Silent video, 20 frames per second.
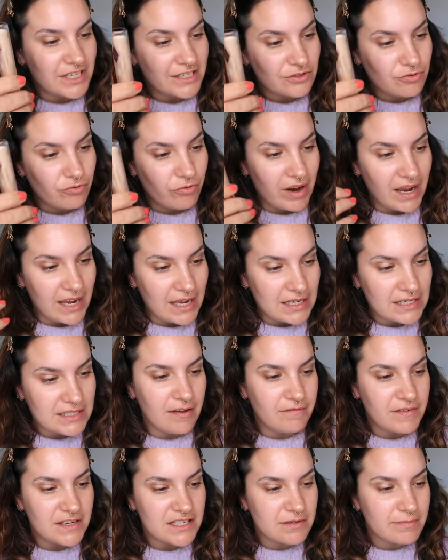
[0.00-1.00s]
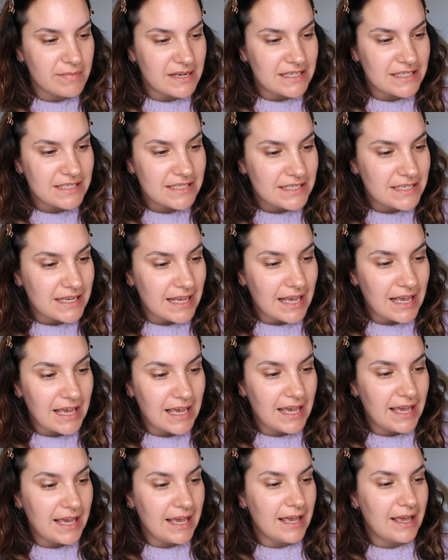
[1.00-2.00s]
that's great. Vitamin
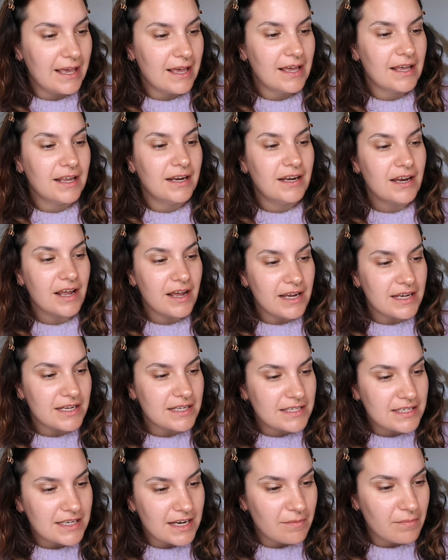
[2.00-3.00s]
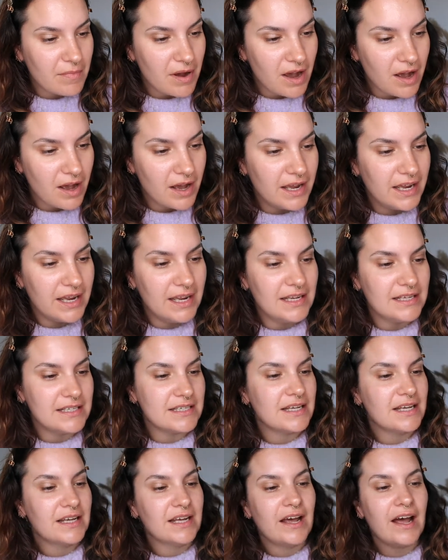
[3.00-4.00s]
C, niacinamide,
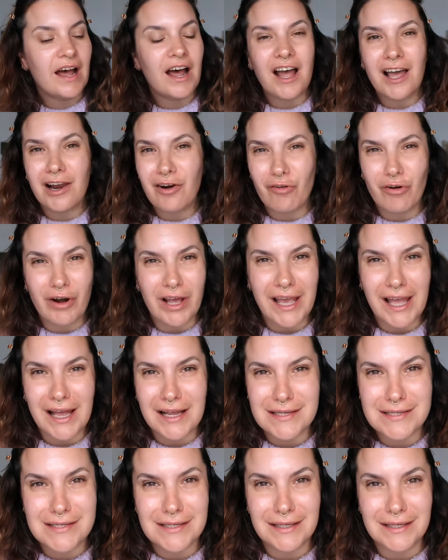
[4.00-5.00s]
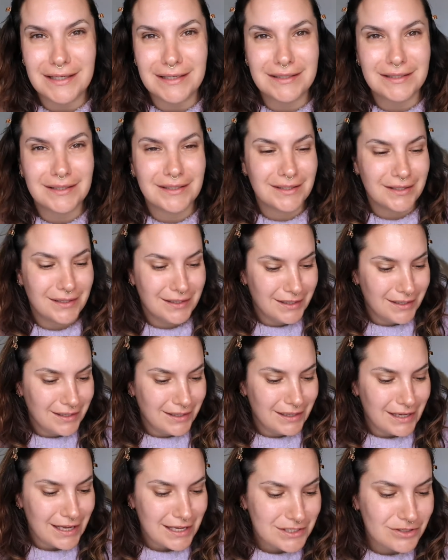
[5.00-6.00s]
hyaluronic acid.
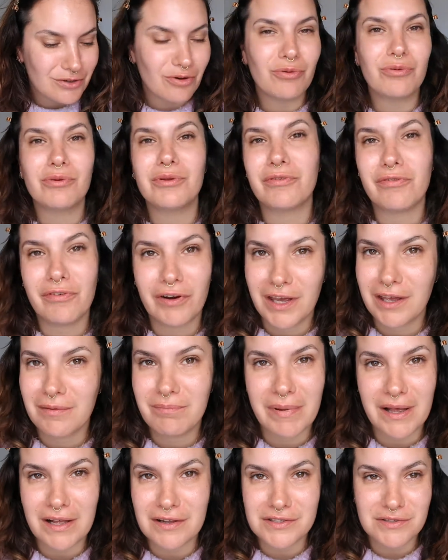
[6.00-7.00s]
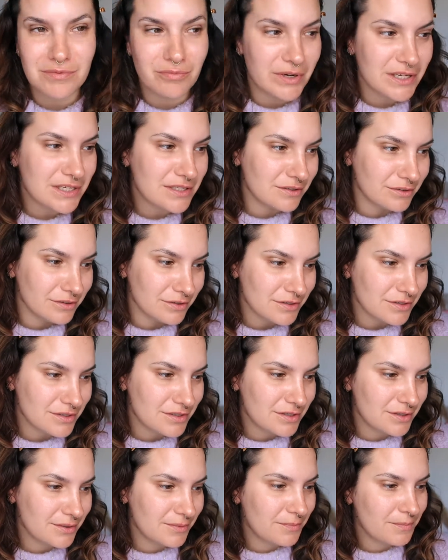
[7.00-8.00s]
It's got all the freaking bells and
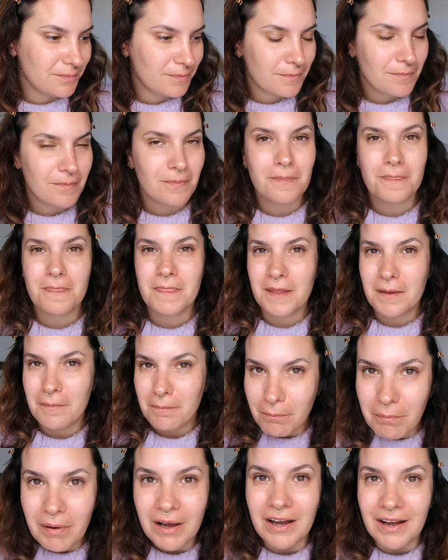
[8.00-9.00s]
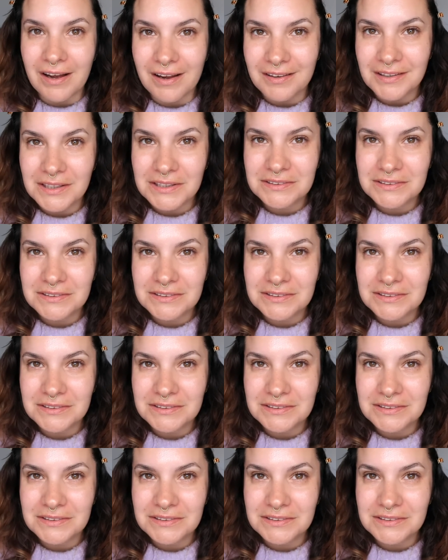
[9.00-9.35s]
whistles. But